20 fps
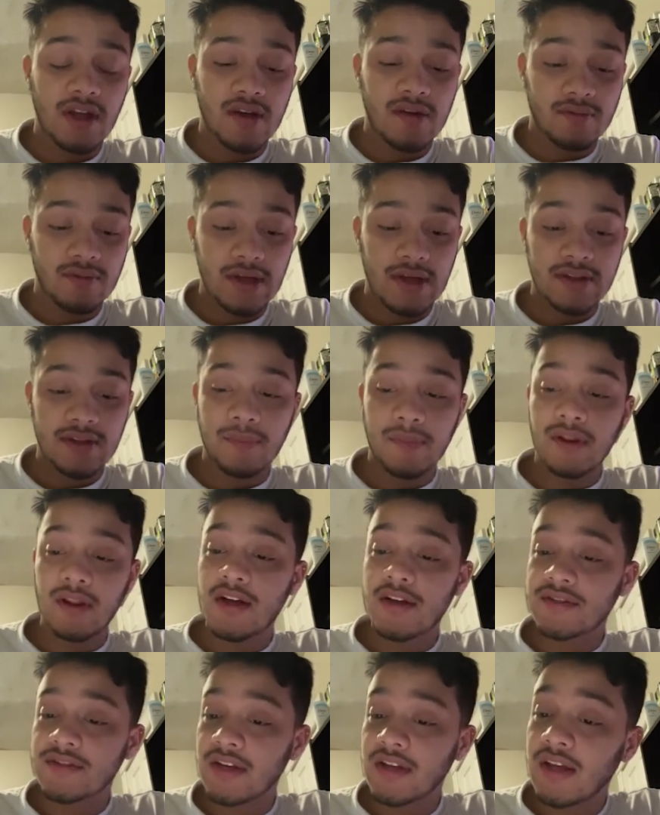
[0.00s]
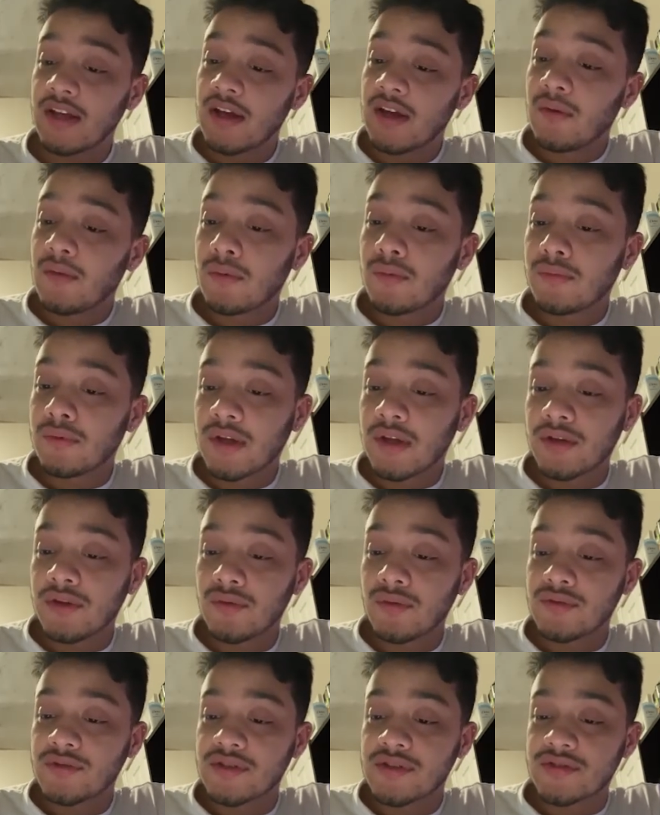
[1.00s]
and we get the velocity what we can
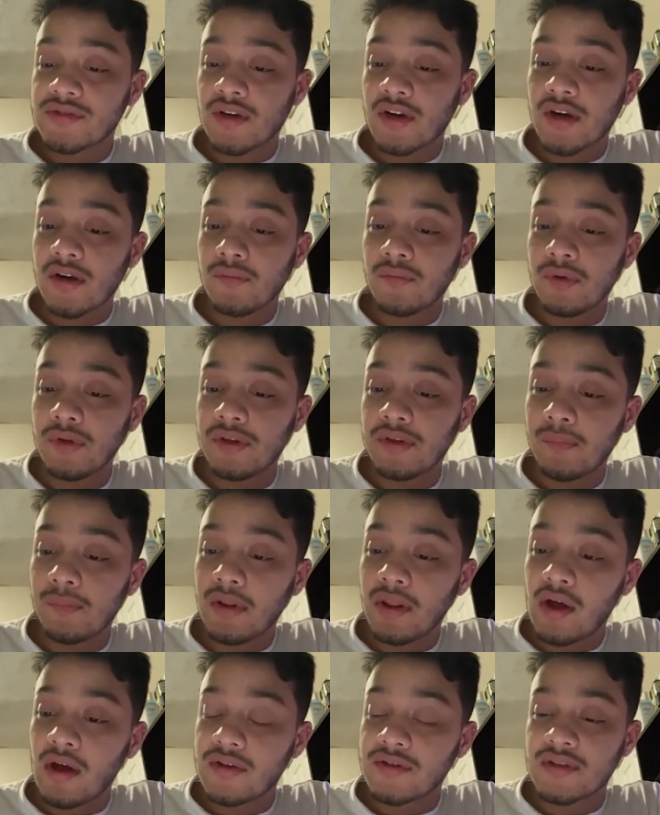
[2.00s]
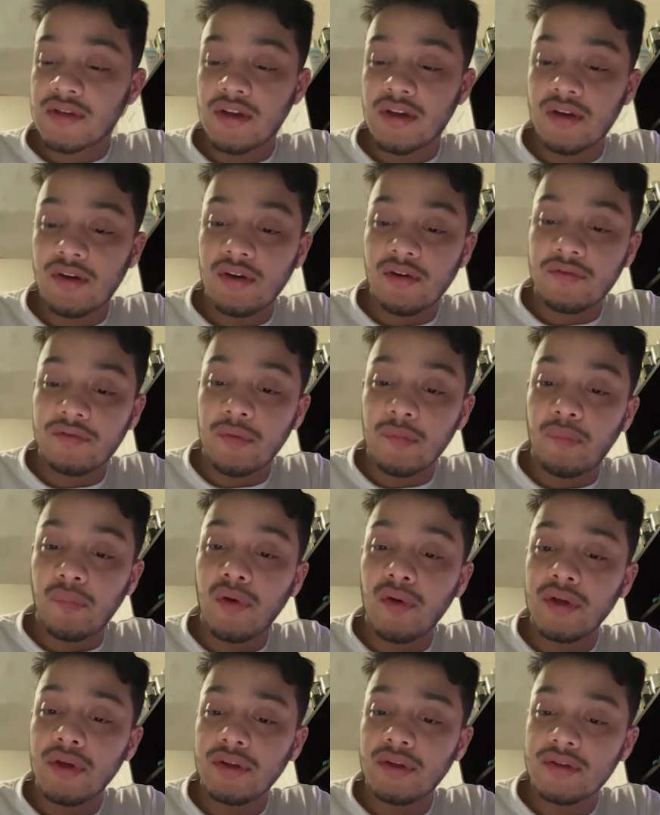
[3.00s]
do is start with the velocity of the
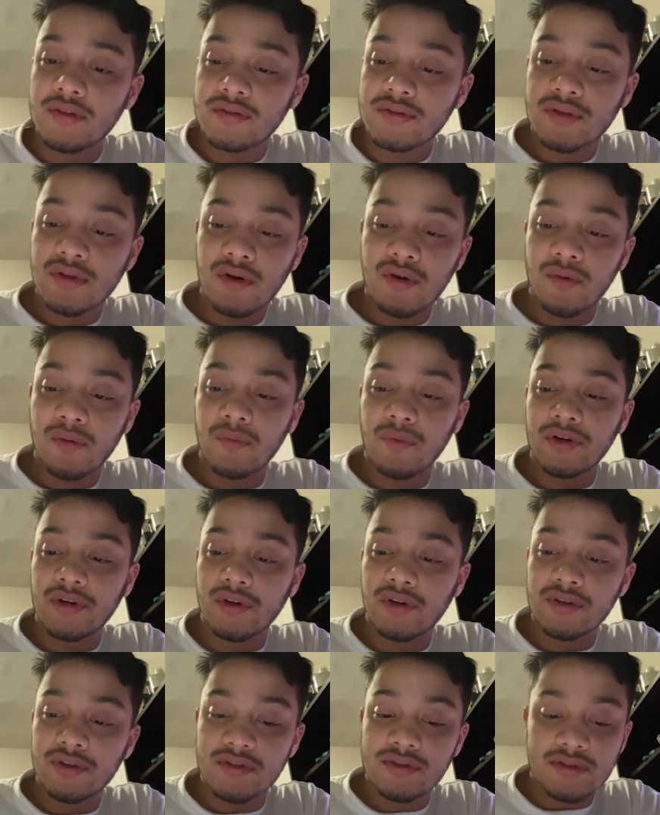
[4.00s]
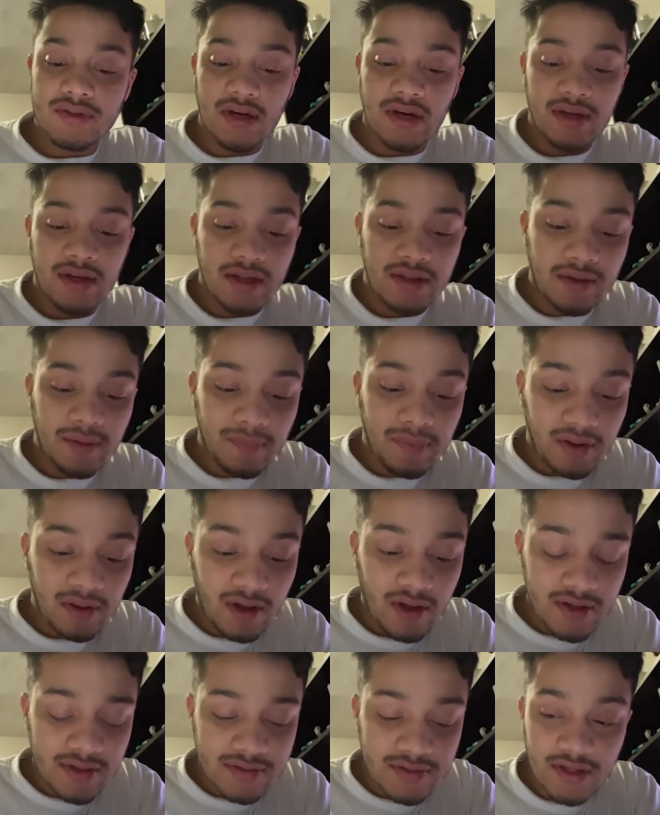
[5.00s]
point so we're going to start at the
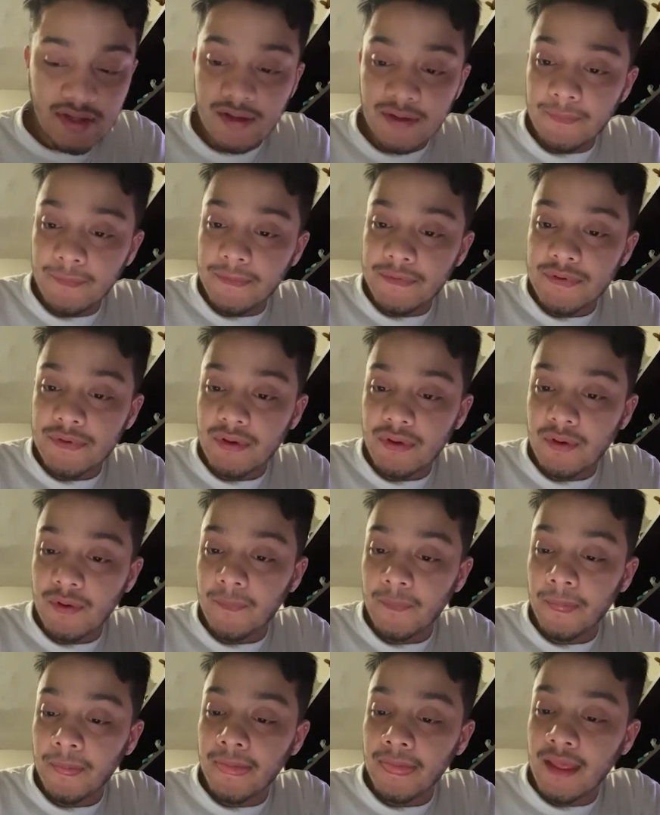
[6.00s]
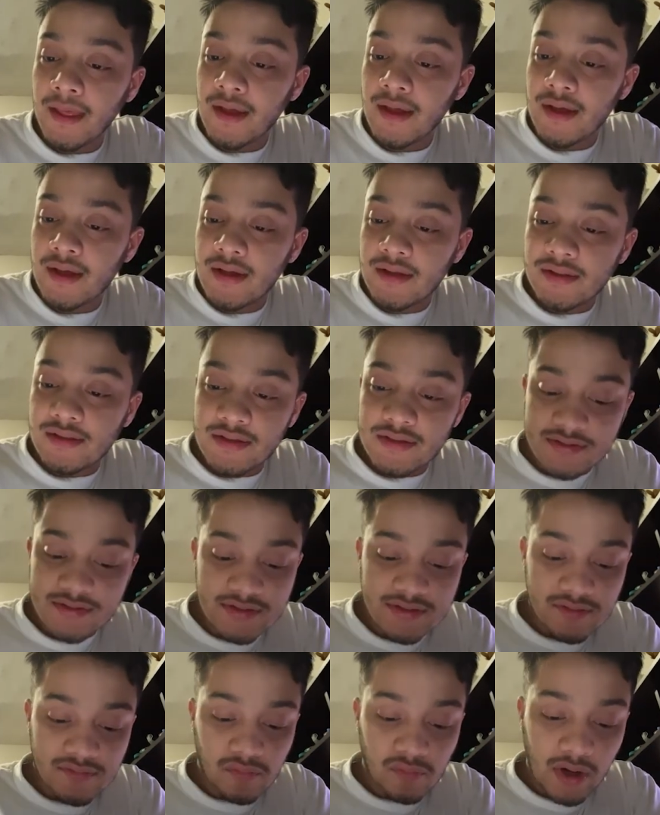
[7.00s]
velocity so
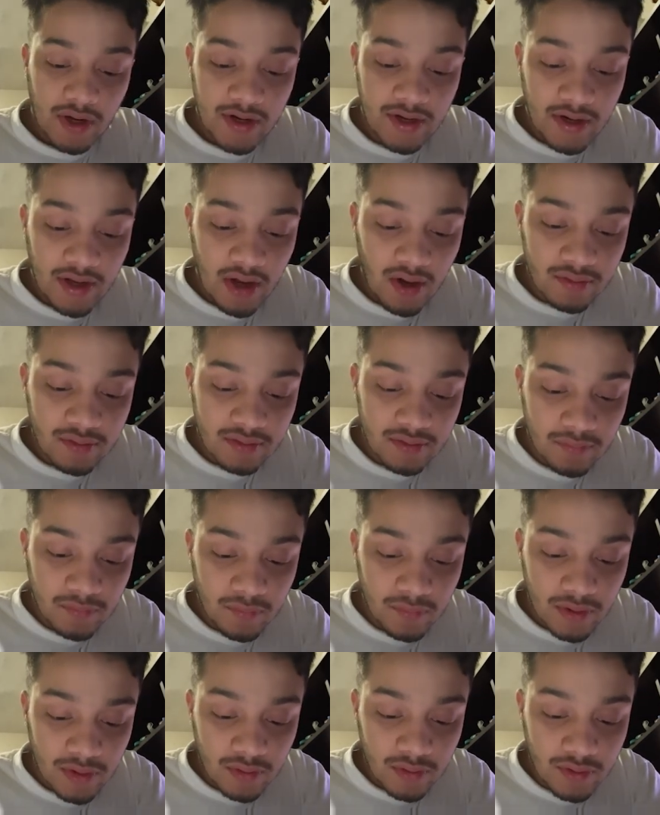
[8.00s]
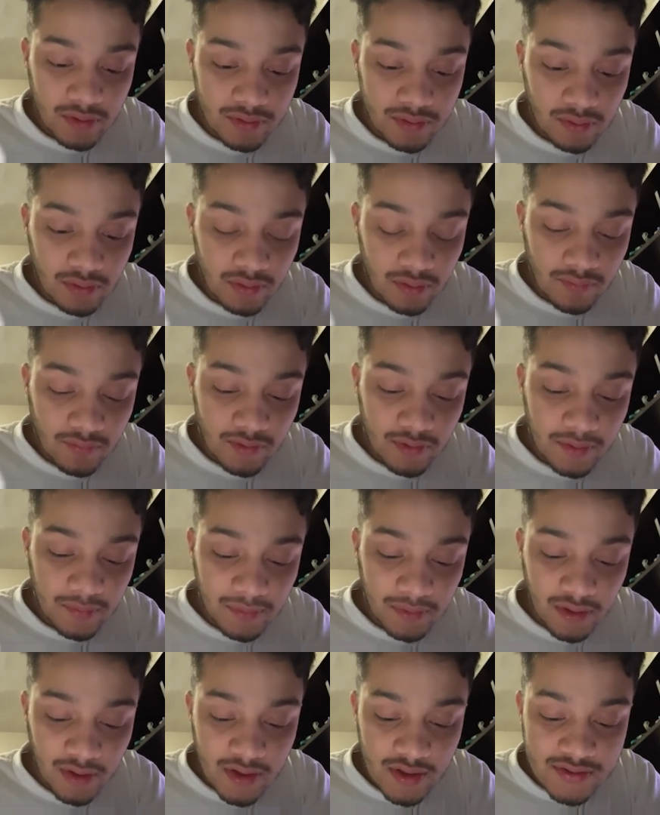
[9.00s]
let's write it out we're going to look for the
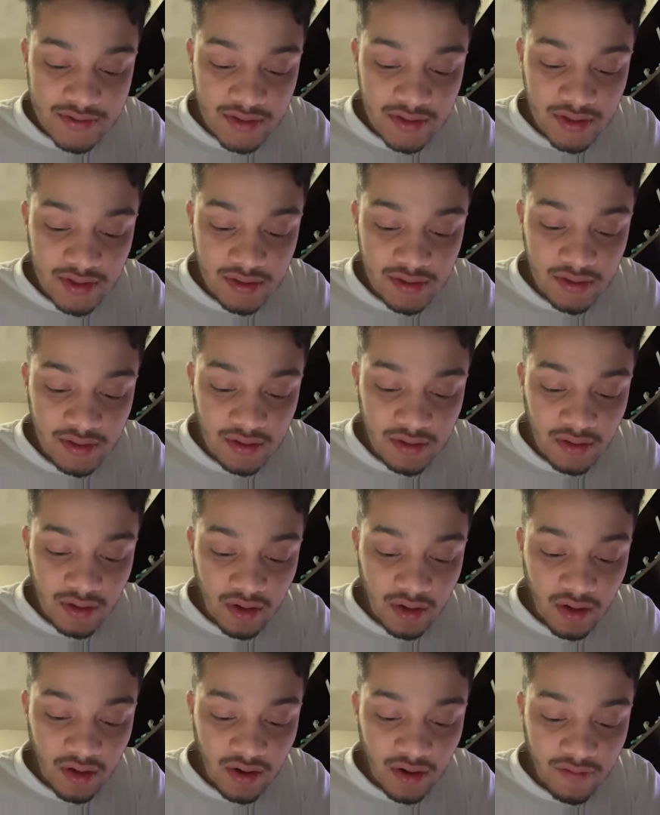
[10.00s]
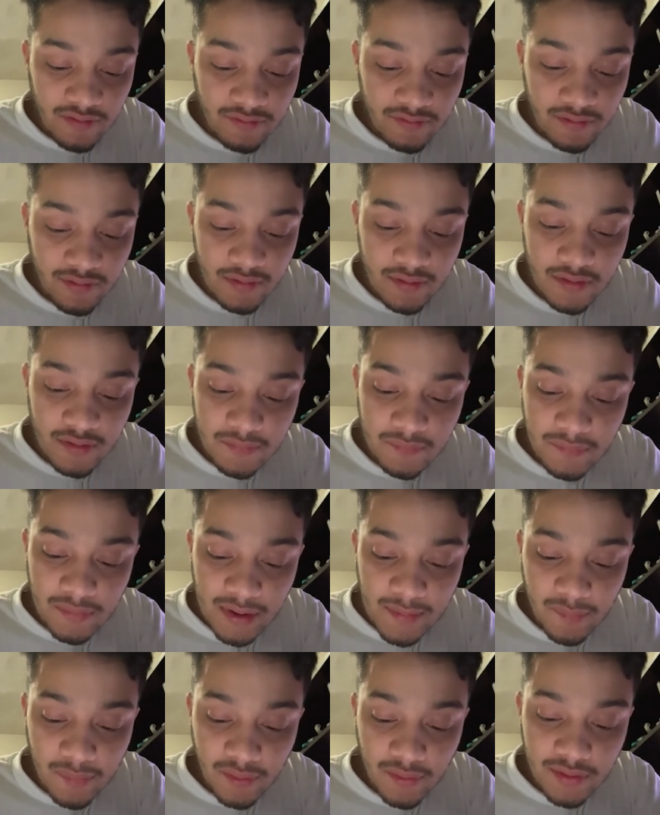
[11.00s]
velocity of my
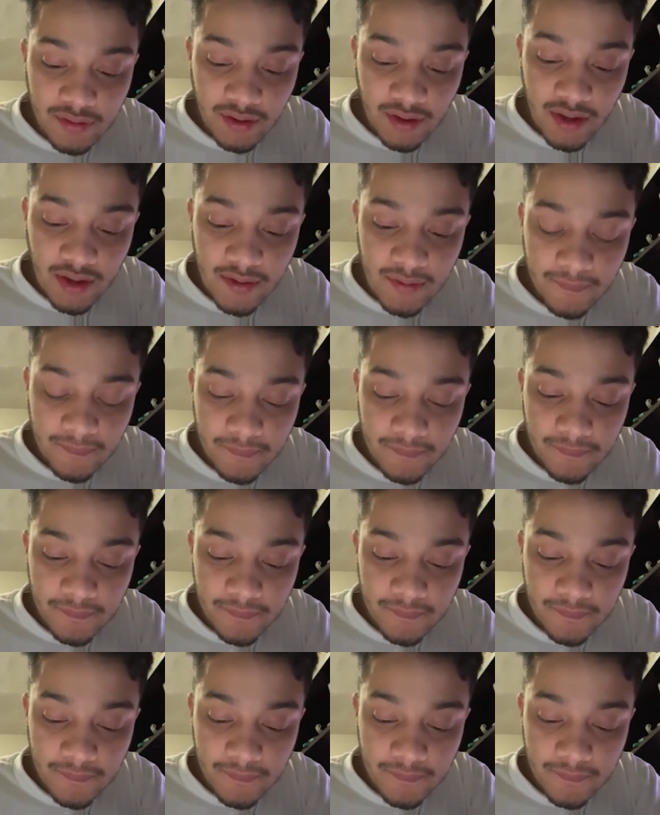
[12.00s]
point A